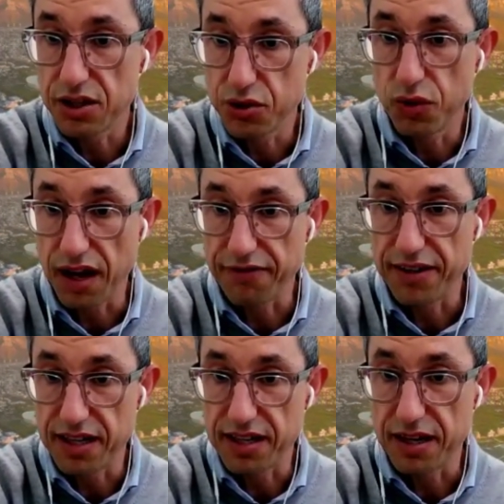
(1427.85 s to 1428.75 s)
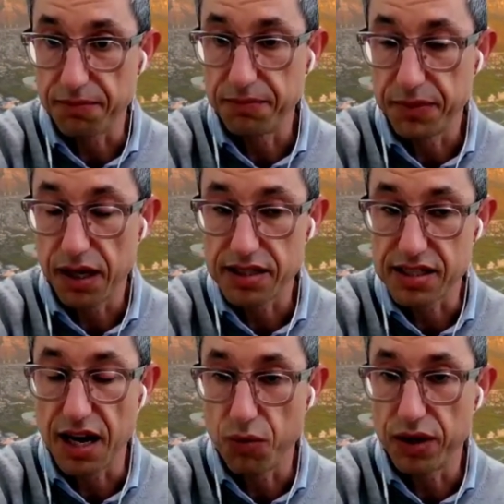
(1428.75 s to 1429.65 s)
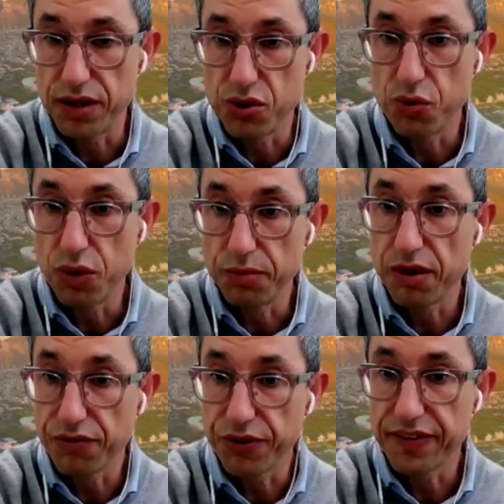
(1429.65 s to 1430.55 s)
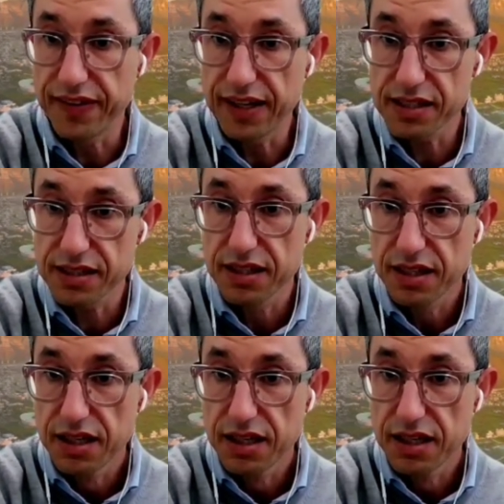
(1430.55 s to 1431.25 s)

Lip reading: you will have a time when you will be offered things.